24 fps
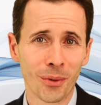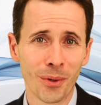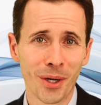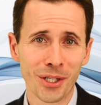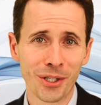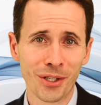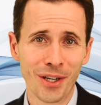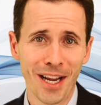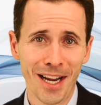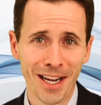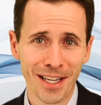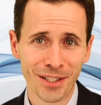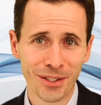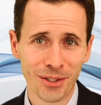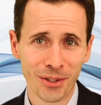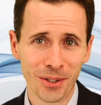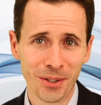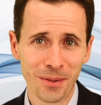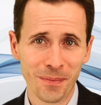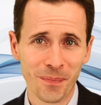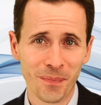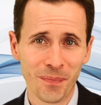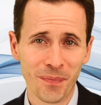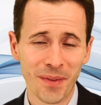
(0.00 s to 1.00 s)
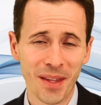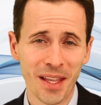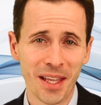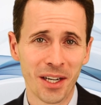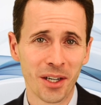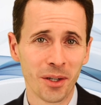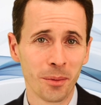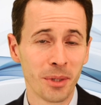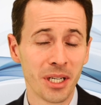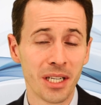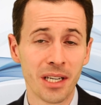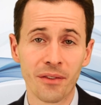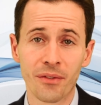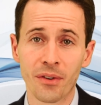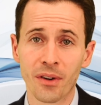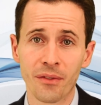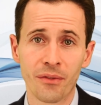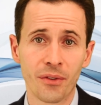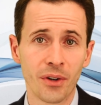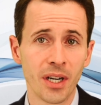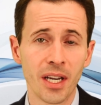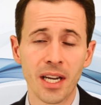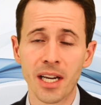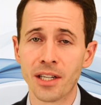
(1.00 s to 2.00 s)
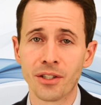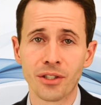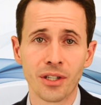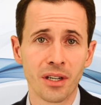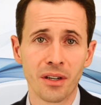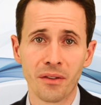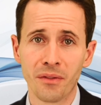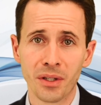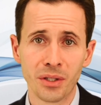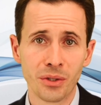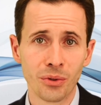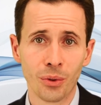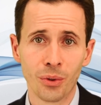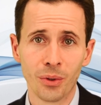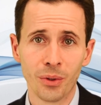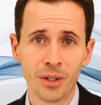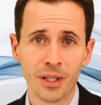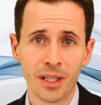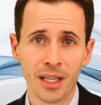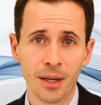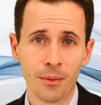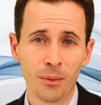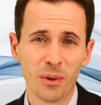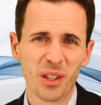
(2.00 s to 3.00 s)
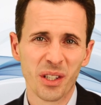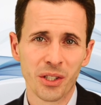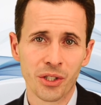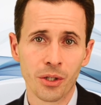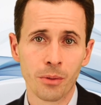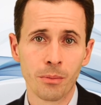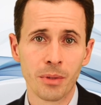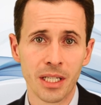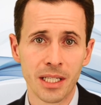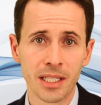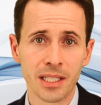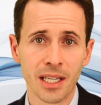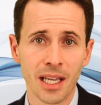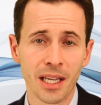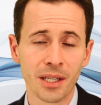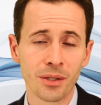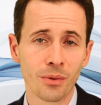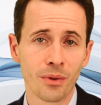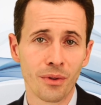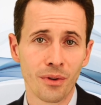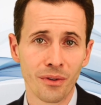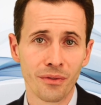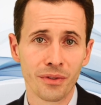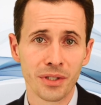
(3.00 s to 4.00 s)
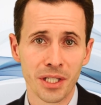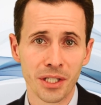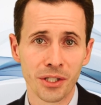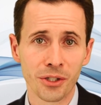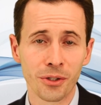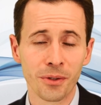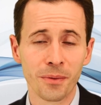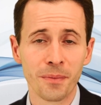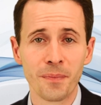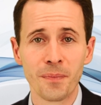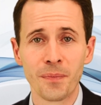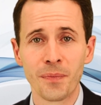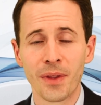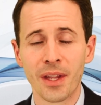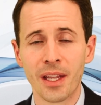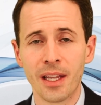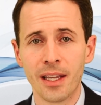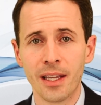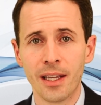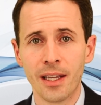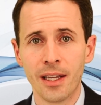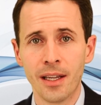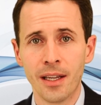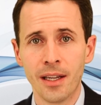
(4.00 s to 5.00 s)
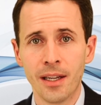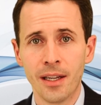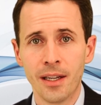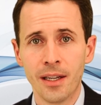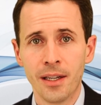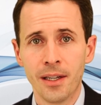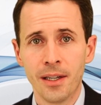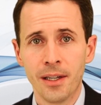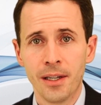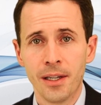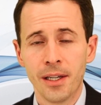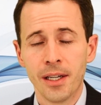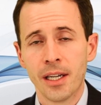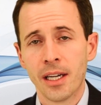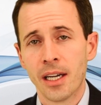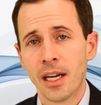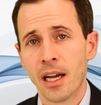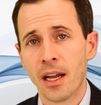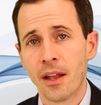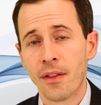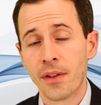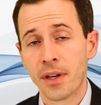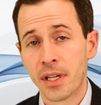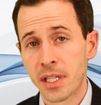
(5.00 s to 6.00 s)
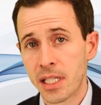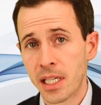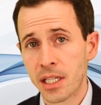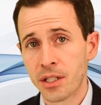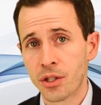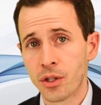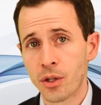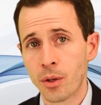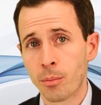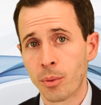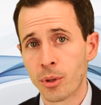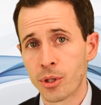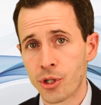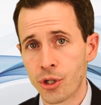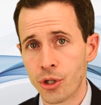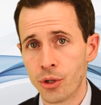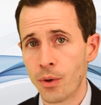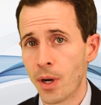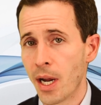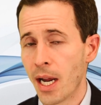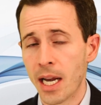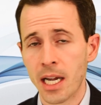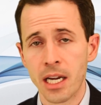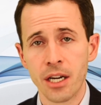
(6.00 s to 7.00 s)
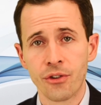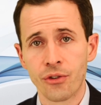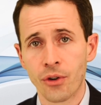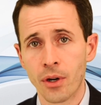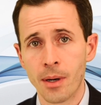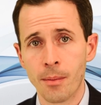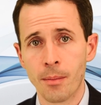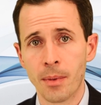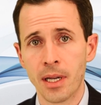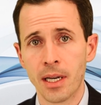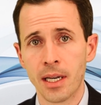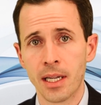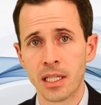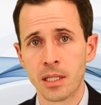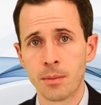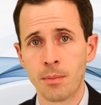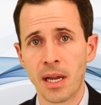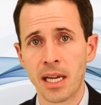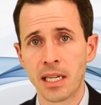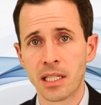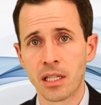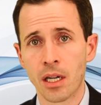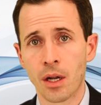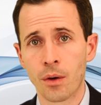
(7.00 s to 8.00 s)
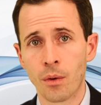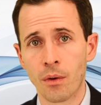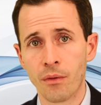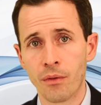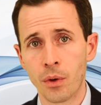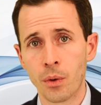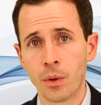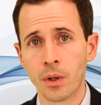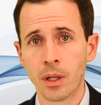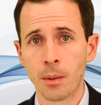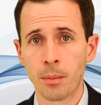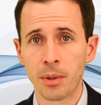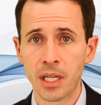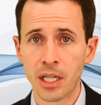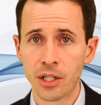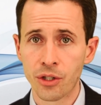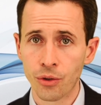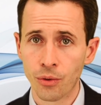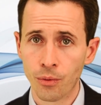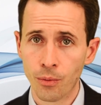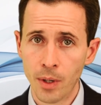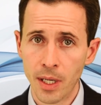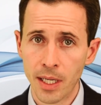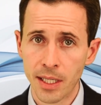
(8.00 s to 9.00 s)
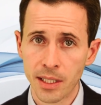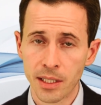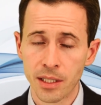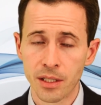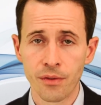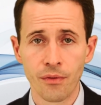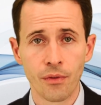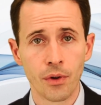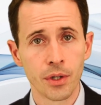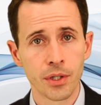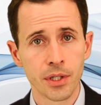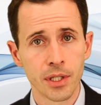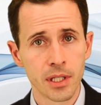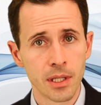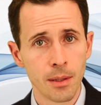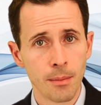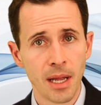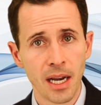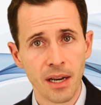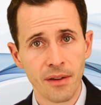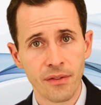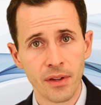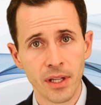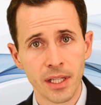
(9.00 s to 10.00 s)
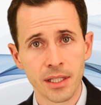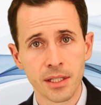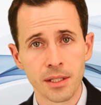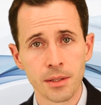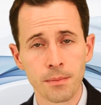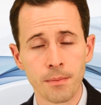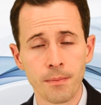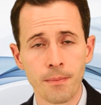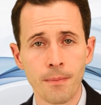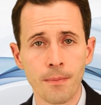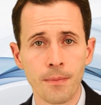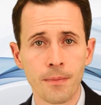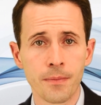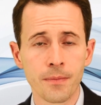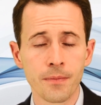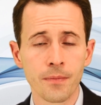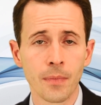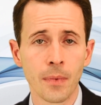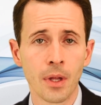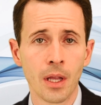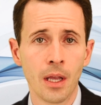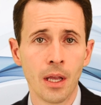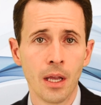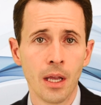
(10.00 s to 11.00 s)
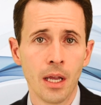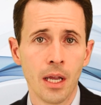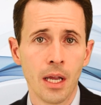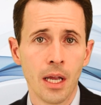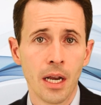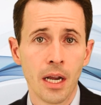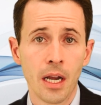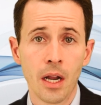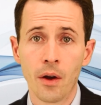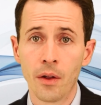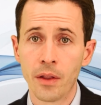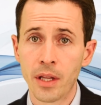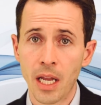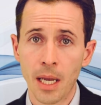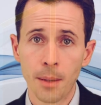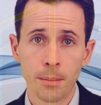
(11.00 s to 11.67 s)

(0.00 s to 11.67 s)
question to answer, and it'll be different for each individual and really should be discussed with your physician. Uh, the decision to pursue any treatment is based on reviewing the potential risks versus the benefits. Now, on the